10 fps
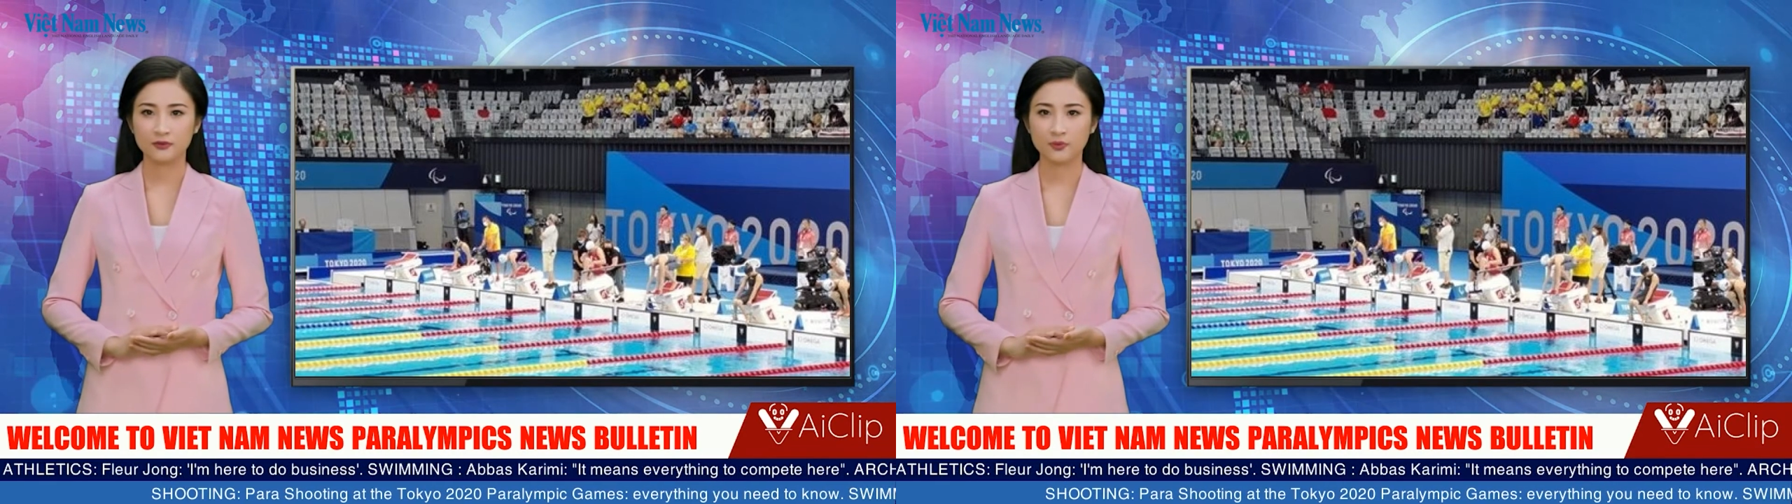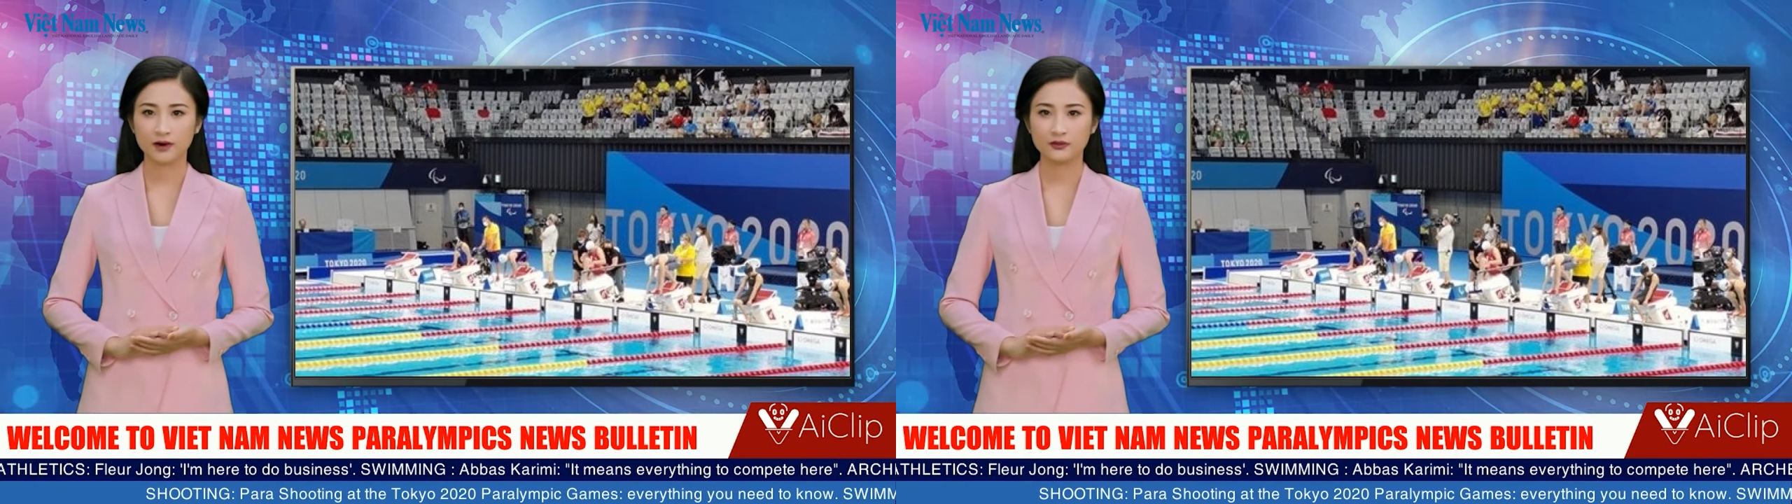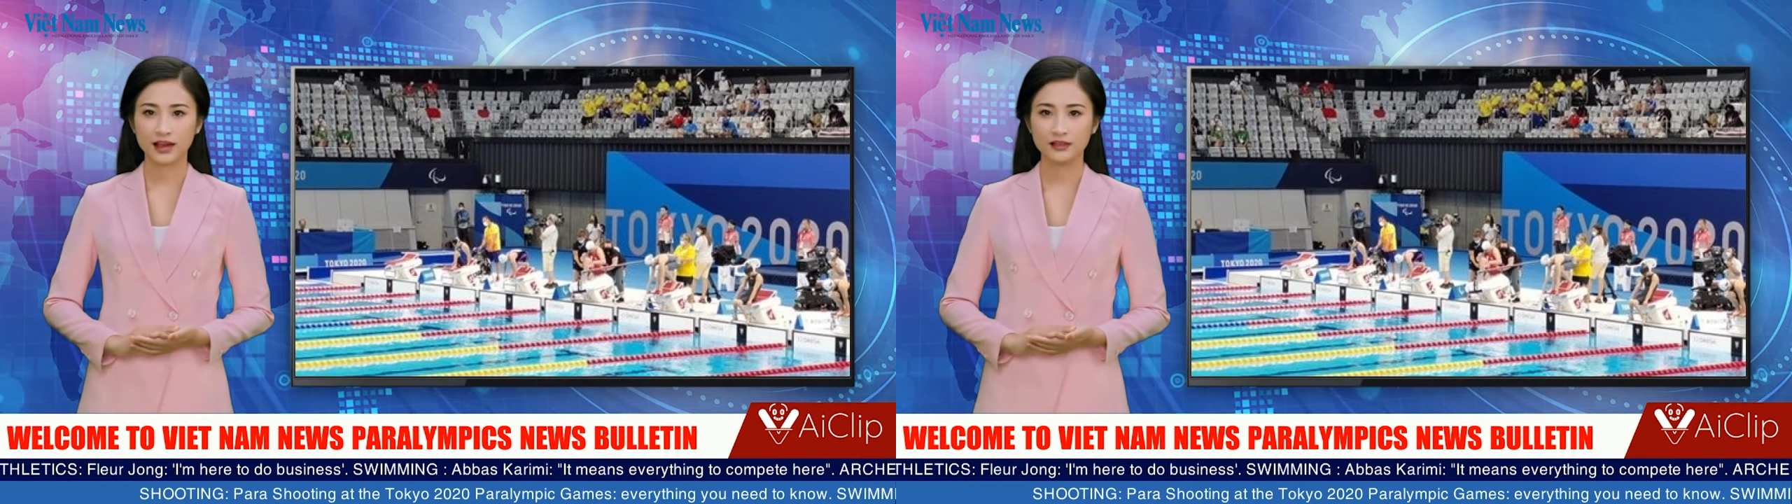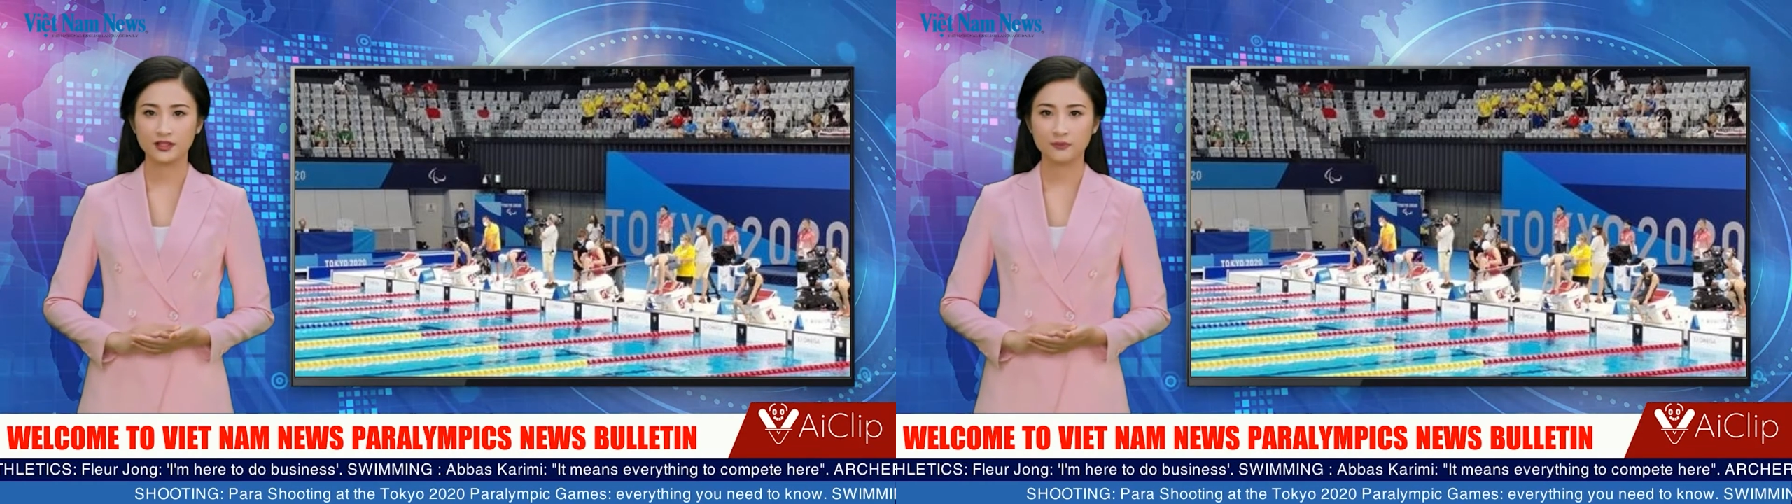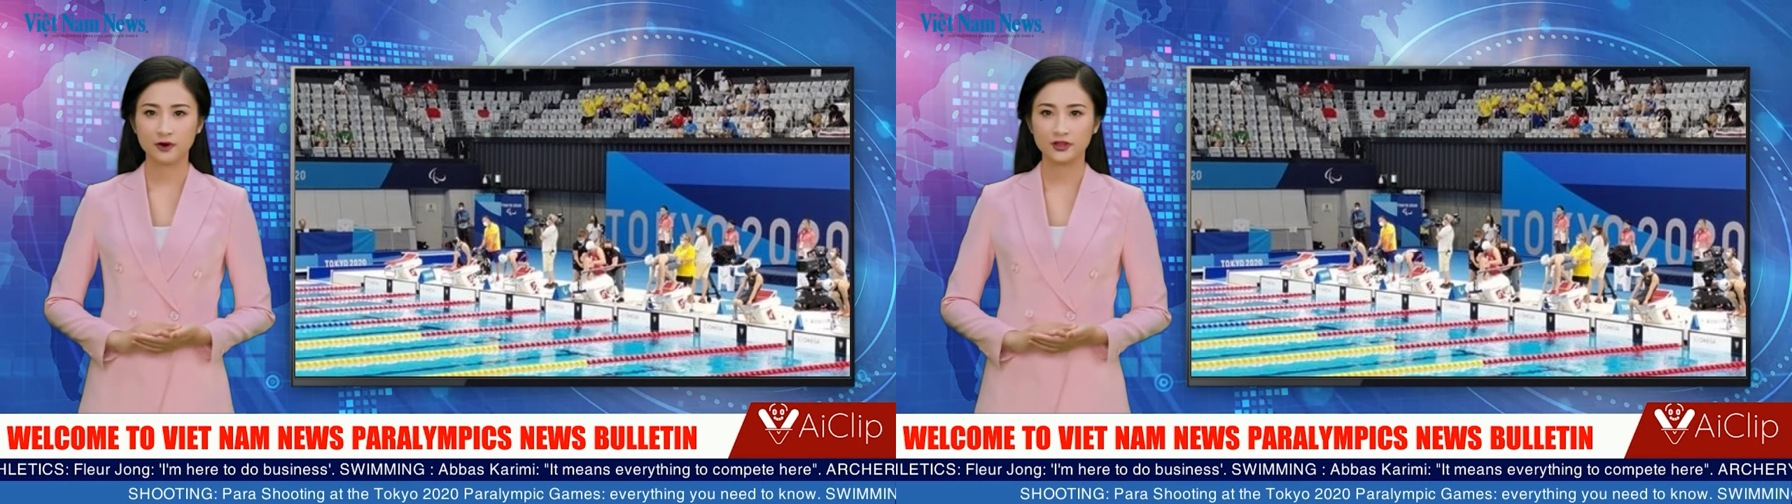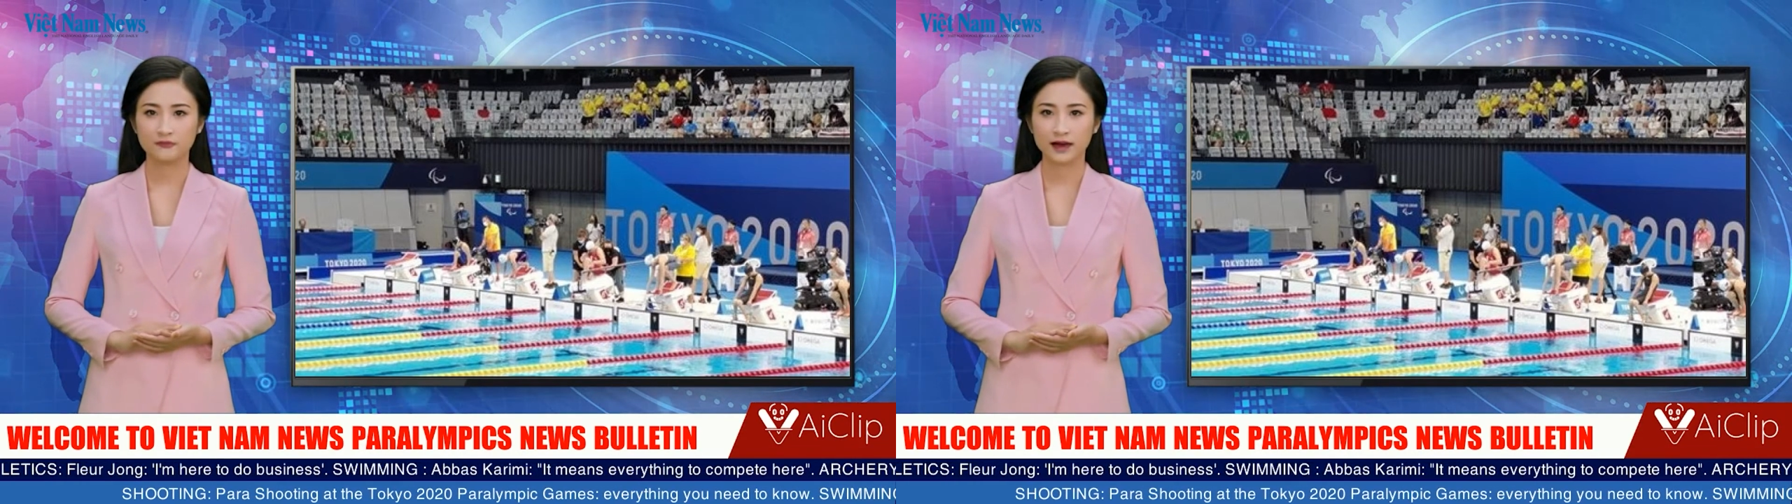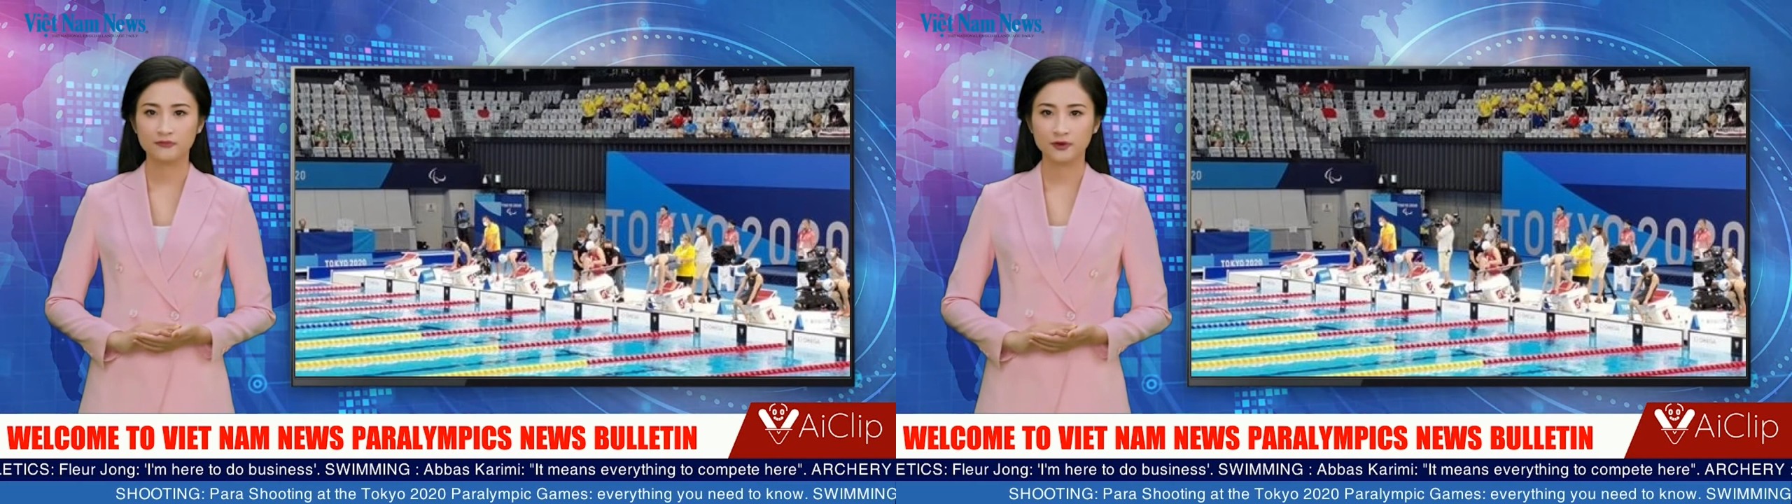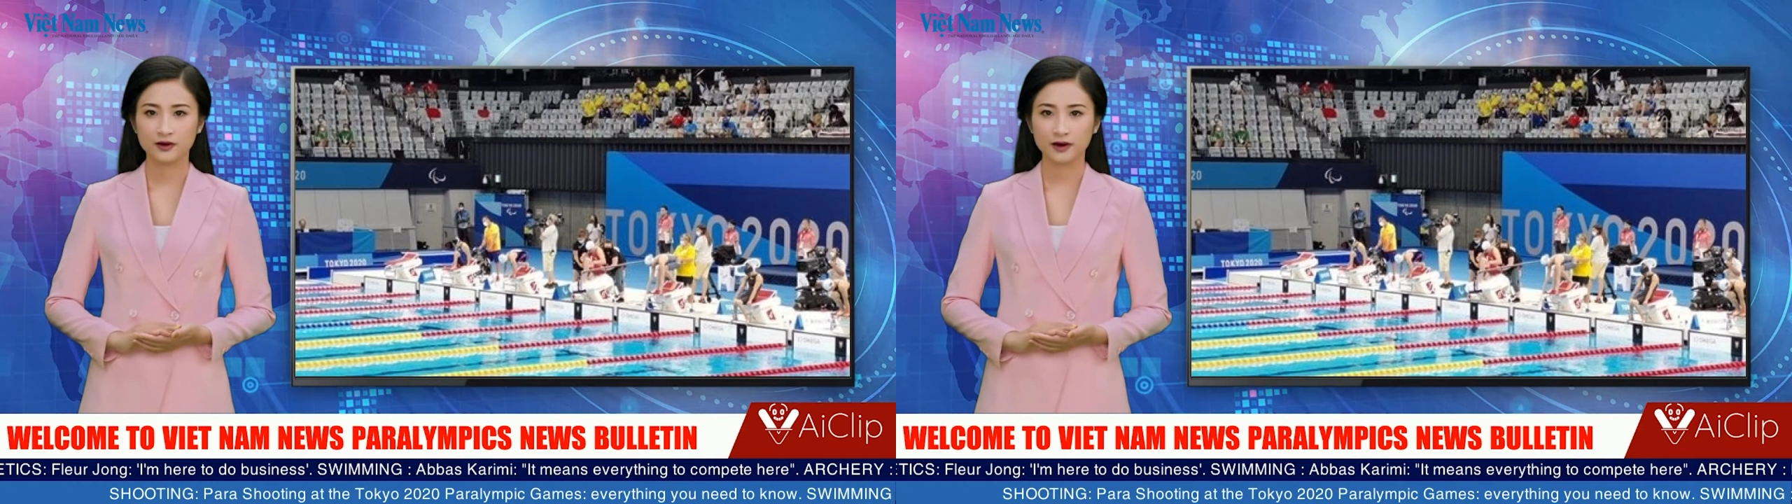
Well done to both of them for